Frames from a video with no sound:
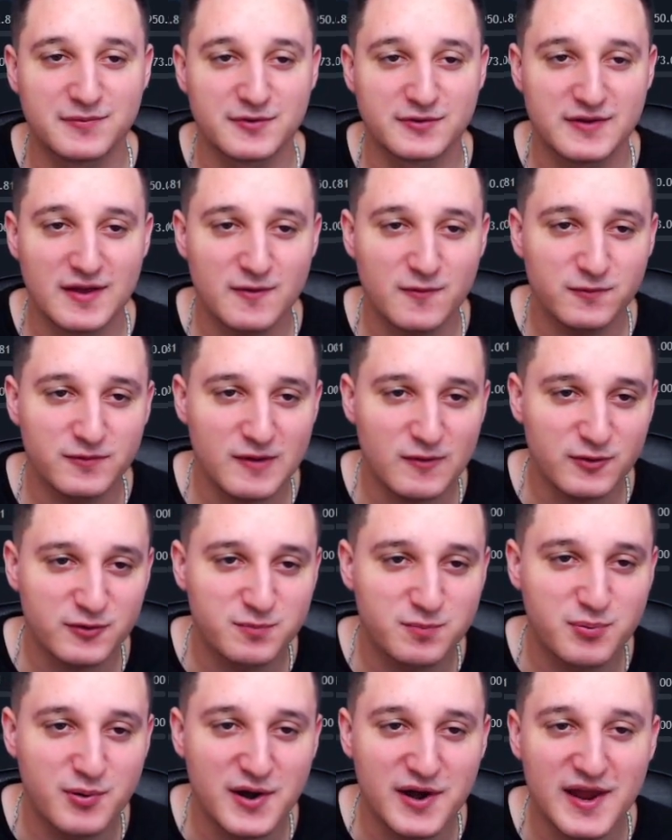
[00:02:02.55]
So that was
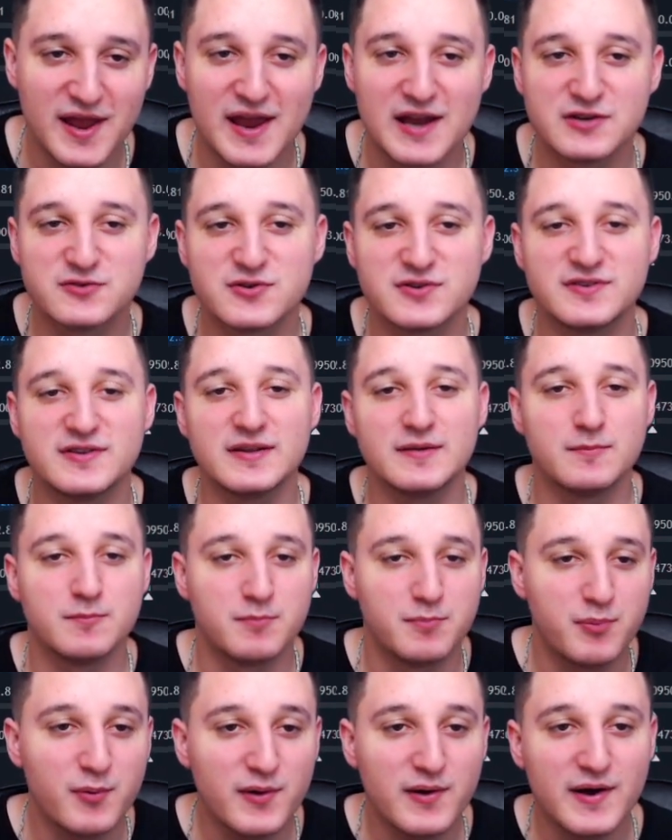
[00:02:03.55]
pretty
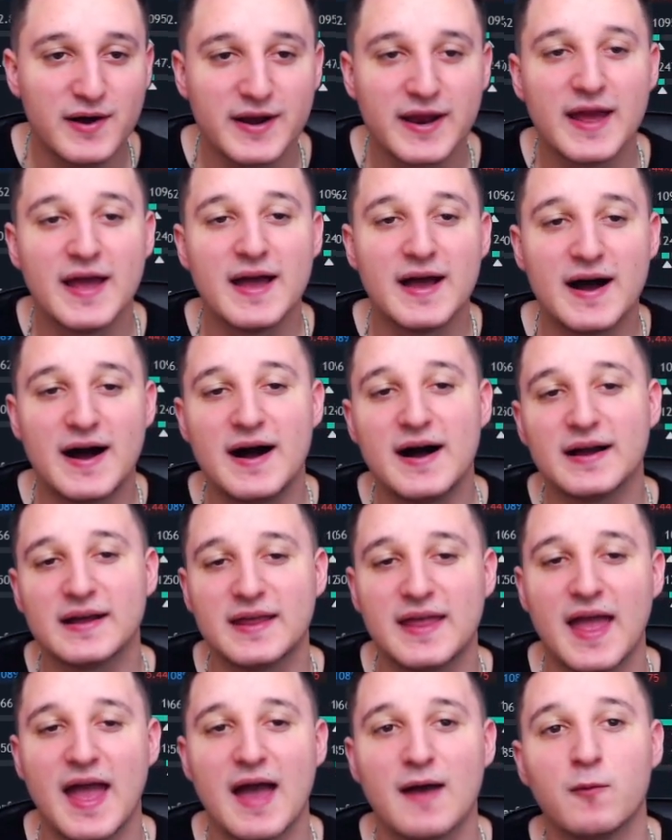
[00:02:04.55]
interesting, but
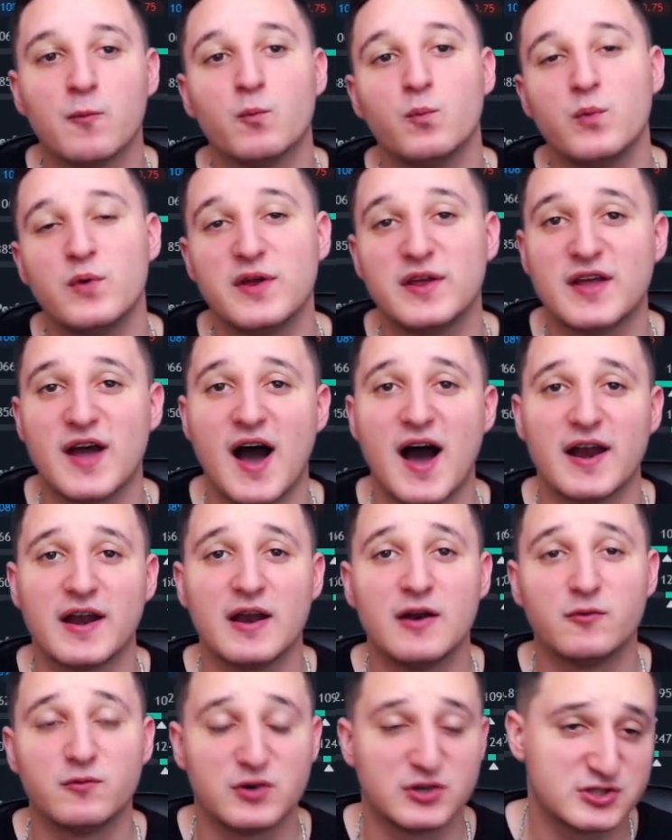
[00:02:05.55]
again we
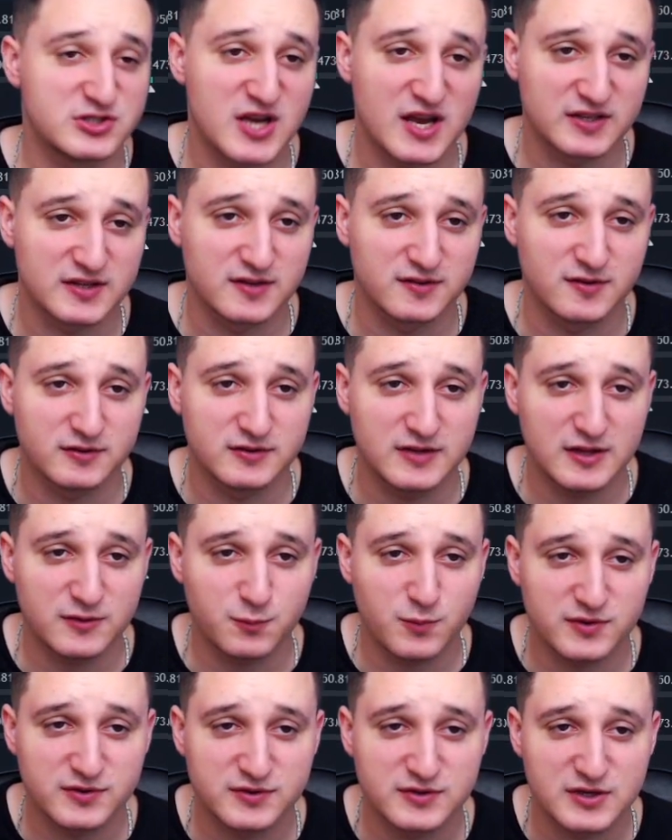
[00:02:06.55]
got rejected. So
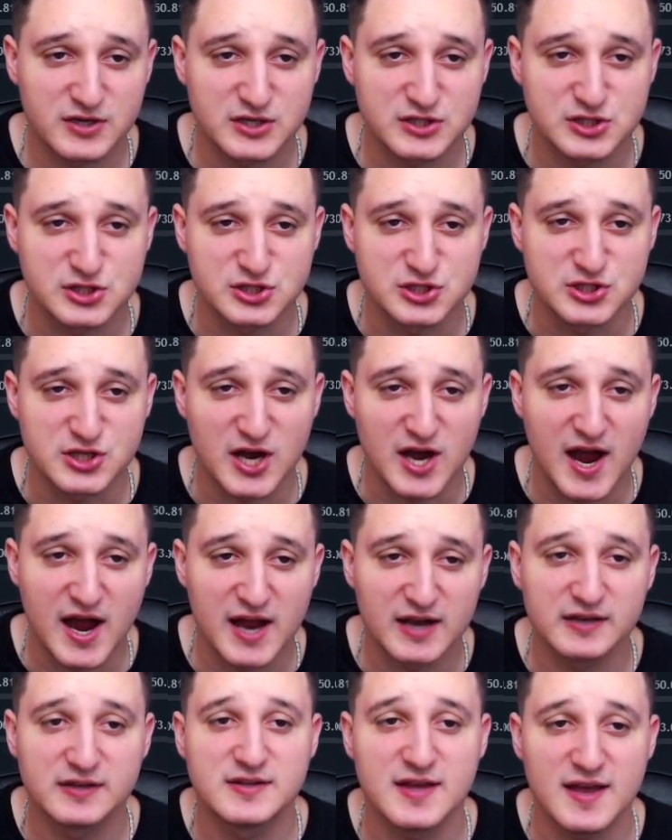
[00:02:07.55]
this was a
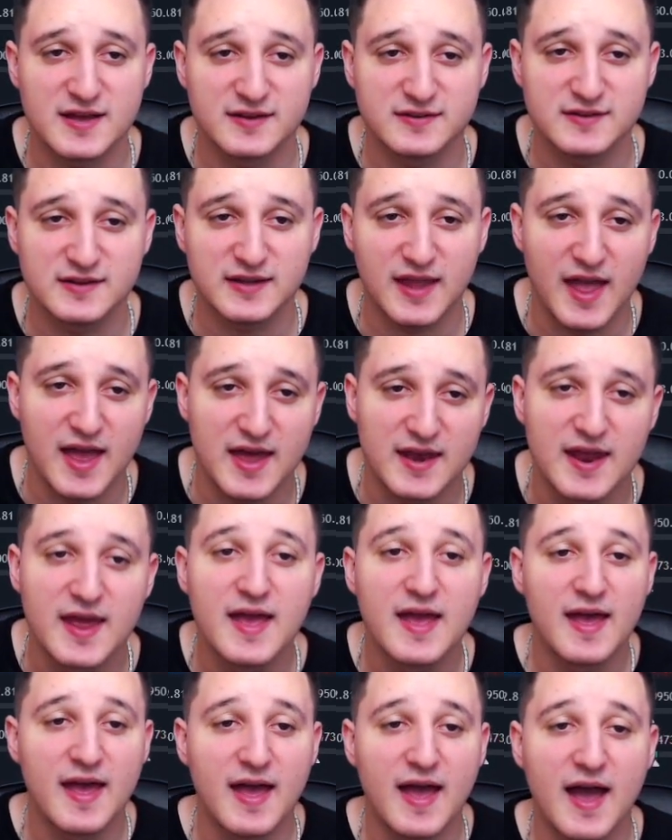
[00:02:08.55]
giant test again
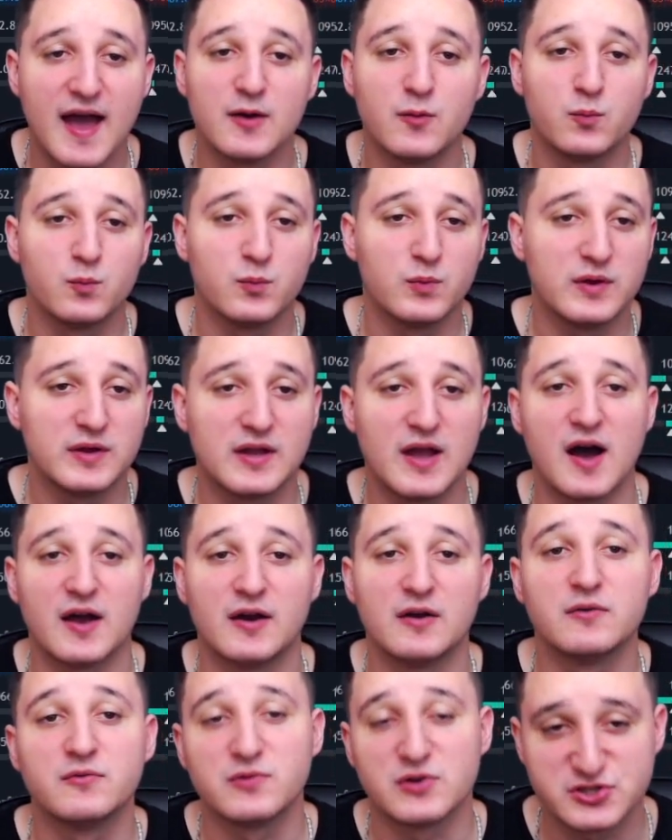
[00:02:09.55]
and we
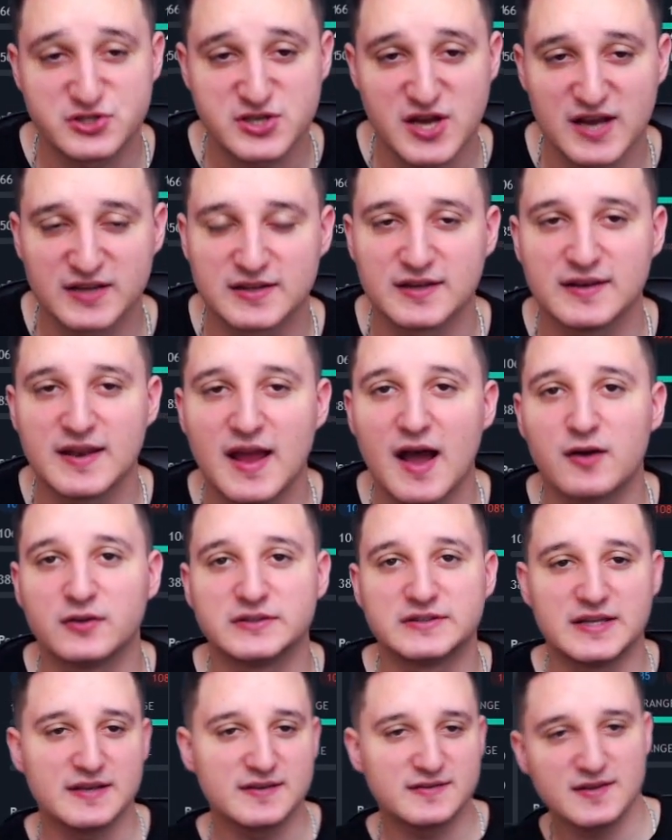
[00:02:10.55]
got rejected. Now
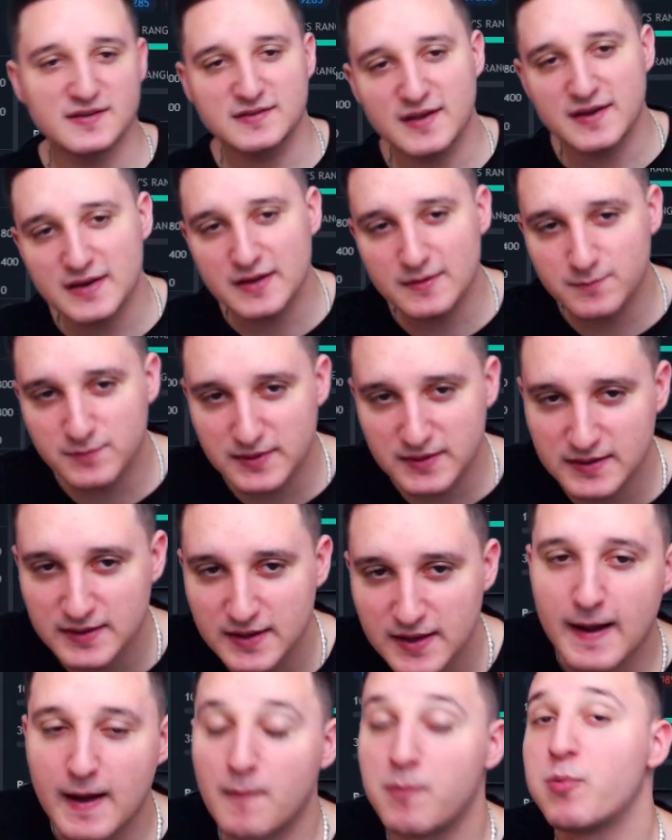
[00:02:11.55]
this is gonna
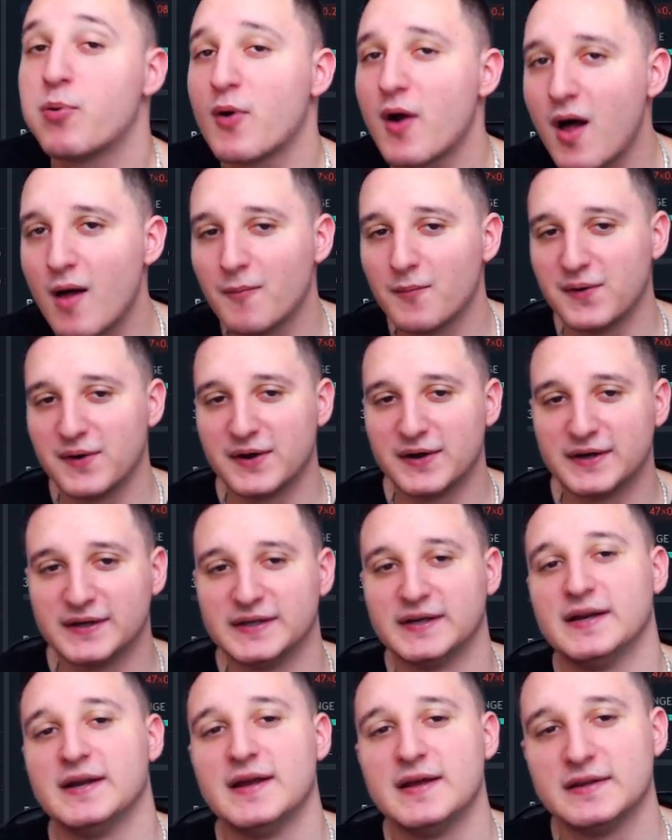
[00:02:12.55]
be a problem
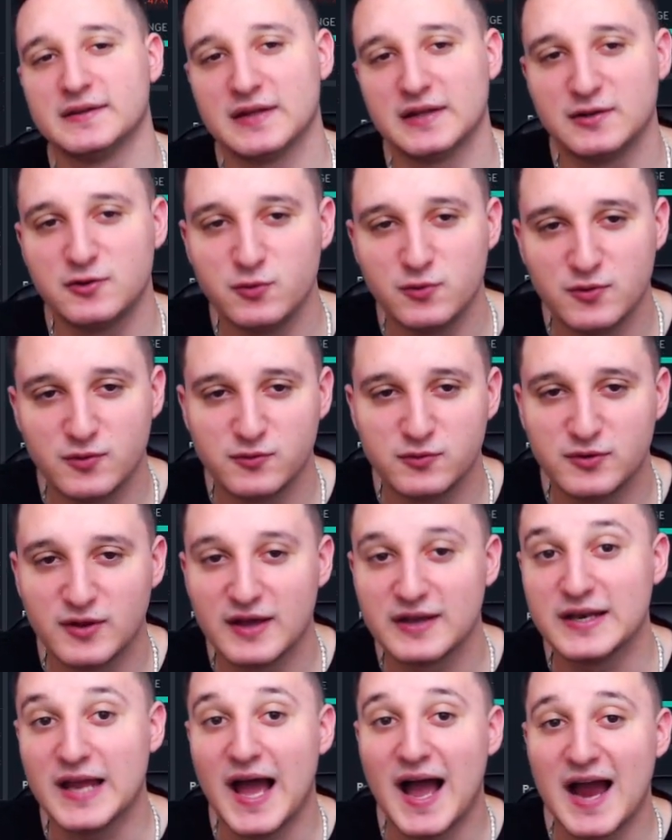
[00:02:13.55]
here
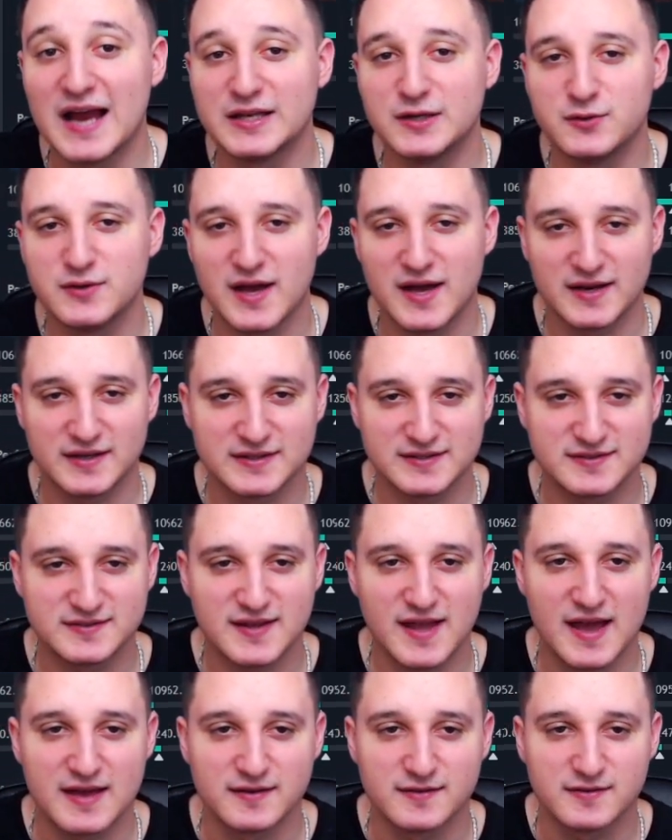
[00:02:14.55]
that I do not
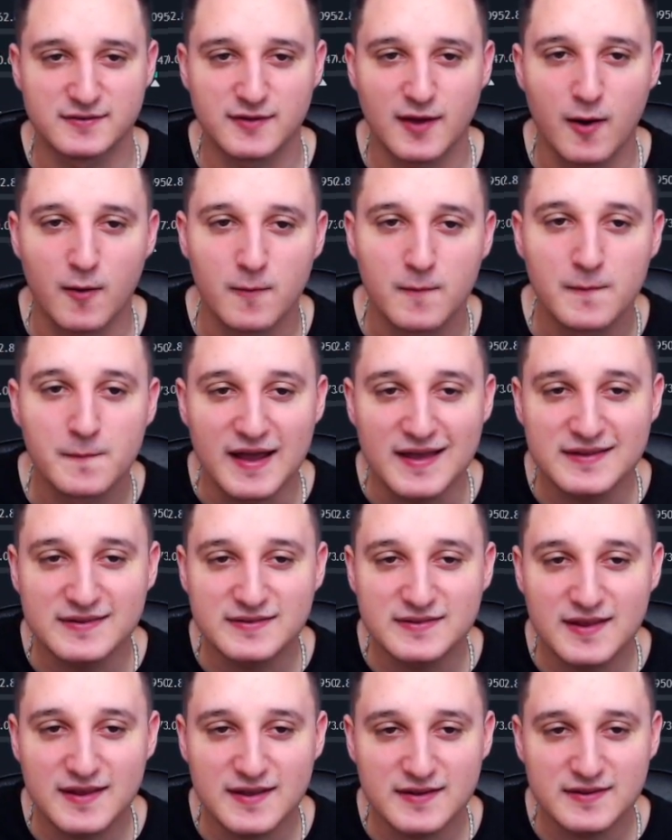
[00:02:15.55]
understand. So
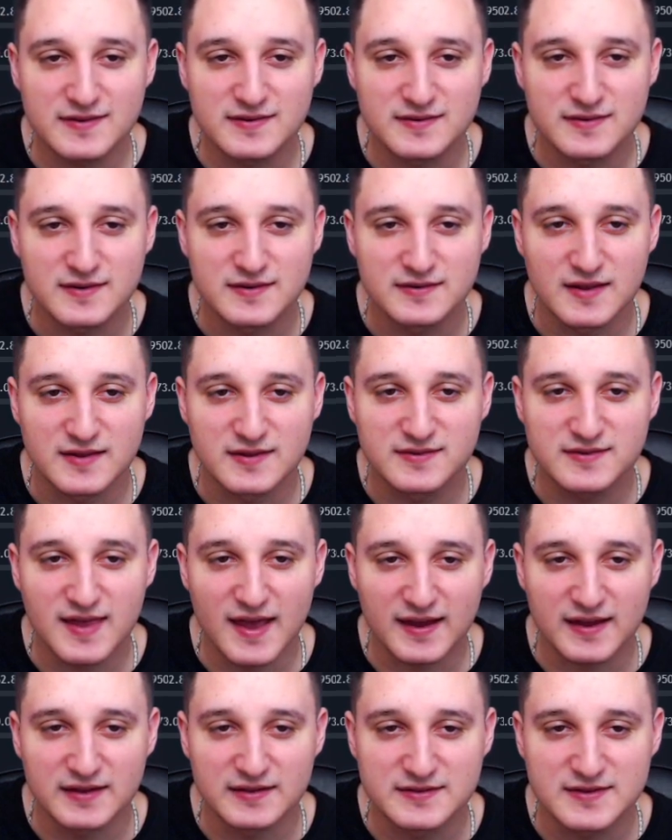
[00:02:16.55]
is this the
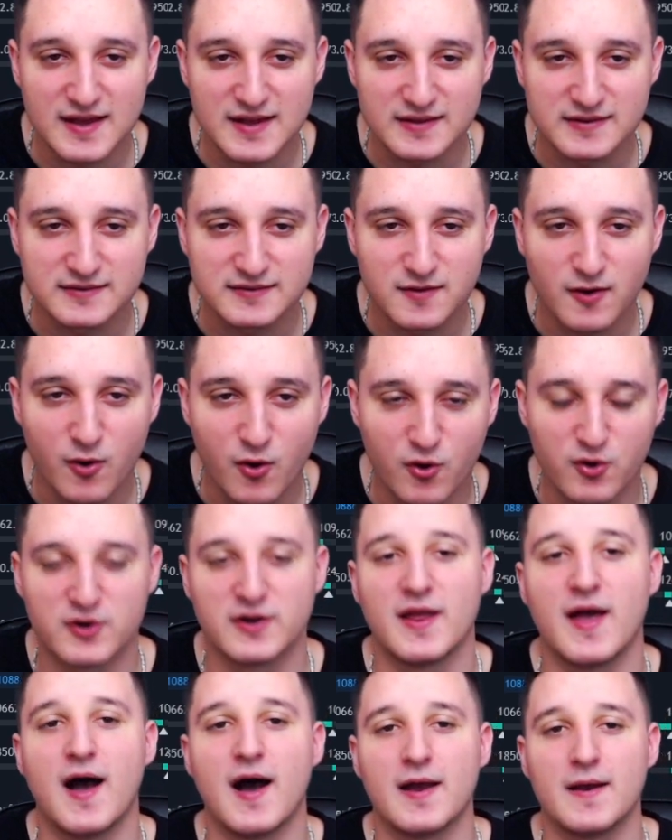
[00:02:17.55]
second test
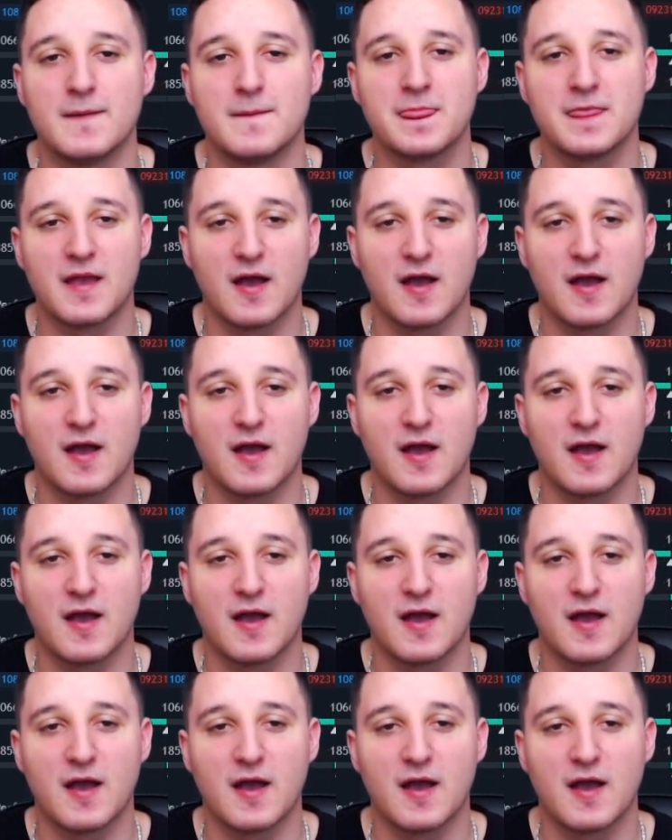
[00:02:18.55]
or not?